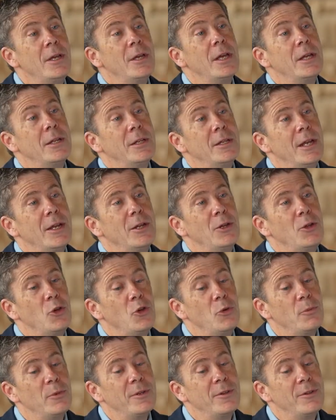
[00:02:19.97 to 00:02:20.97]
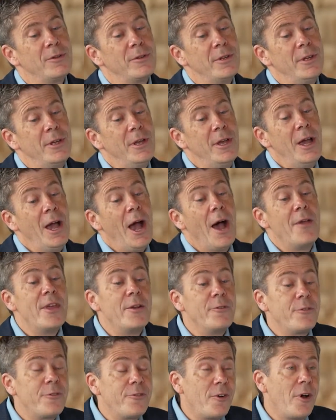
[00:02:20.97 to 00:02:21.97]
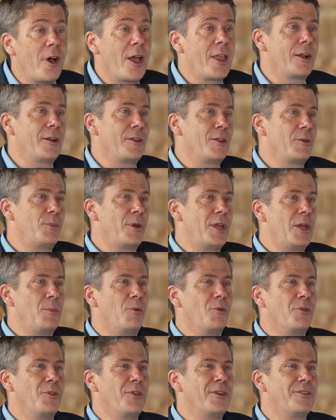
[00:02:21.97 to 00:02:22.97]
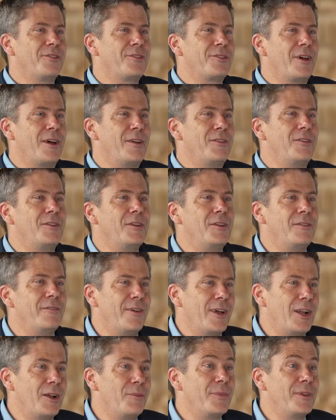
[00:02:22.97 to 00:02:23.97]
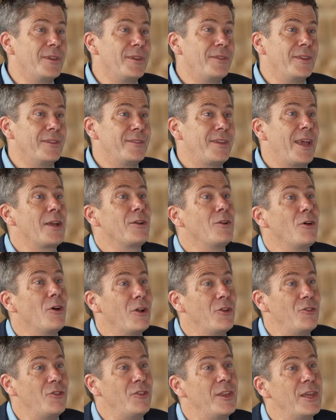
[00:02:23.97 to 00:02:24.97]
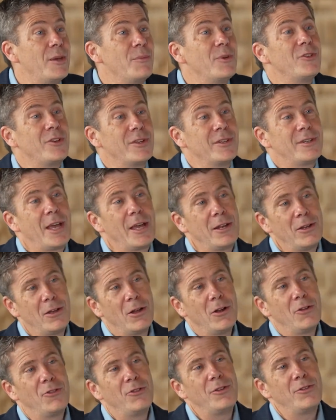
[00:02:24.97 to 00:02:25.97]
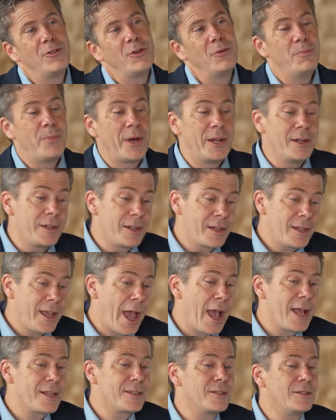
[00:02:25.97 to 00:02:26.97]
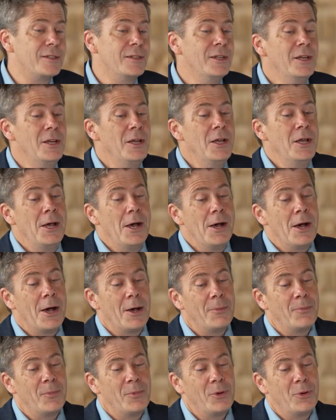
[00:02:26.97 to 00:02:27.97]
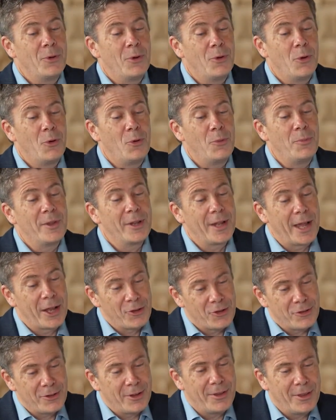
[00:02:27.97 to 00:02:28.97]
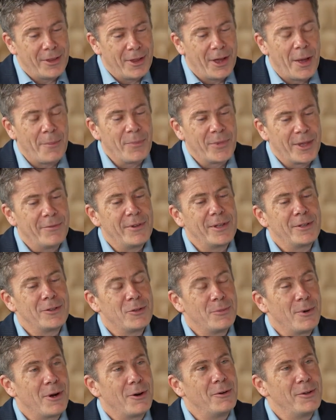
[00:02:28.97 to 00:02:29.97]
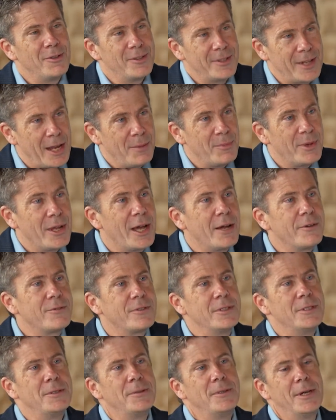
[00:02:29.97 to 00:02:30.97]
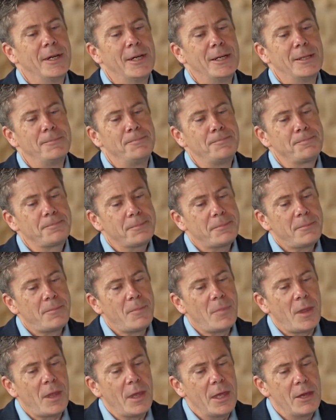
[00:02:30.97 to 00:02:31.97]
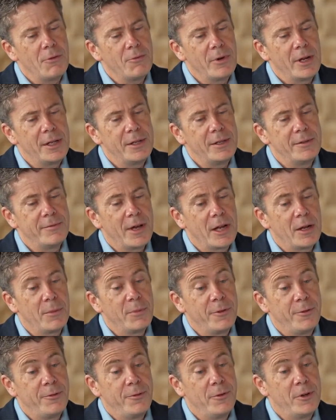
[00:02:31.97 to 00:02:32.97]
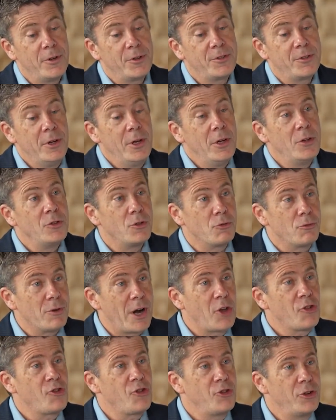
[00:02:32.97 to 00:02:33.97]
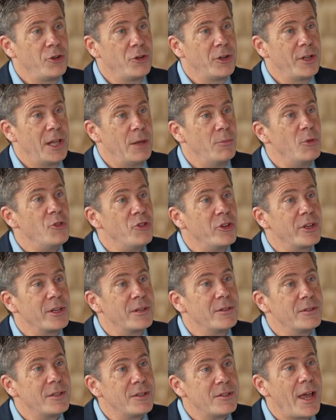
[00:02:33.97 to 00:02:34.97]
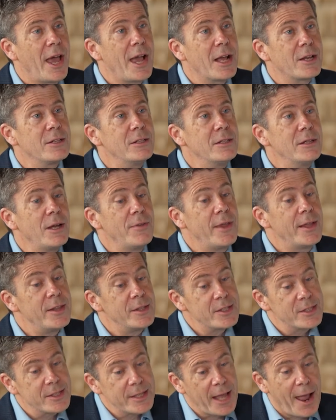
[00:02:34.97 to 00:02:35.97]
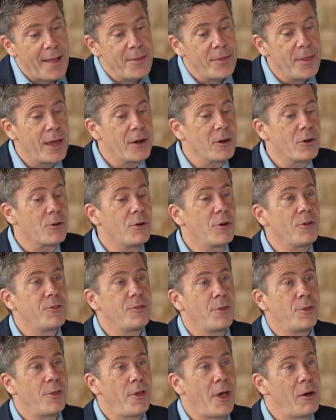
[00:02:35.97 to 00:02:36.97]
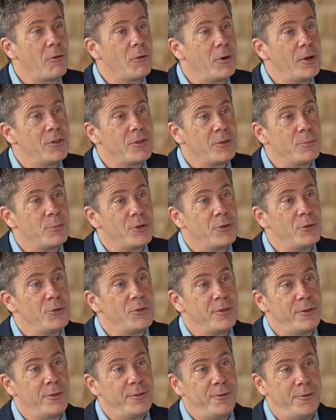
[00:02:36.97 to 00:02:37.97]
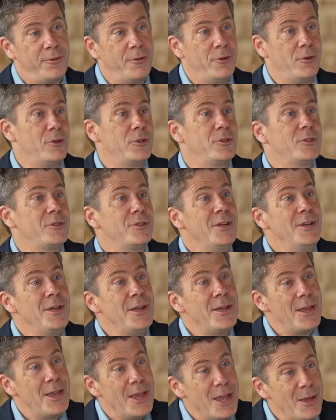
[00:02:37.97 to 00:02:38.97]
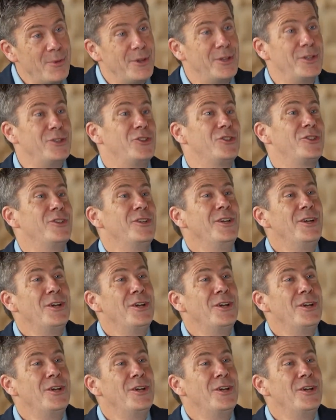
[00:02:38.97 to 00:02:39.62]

in, in humans and then finally the people that started to develop the, the technology the imaging technology so benedict cassen um, whom the lecturer that i'm giving tomorrow is named after um, wow. he really developed the first directional imaging detector and then scanned that across the thyroid to produce the first image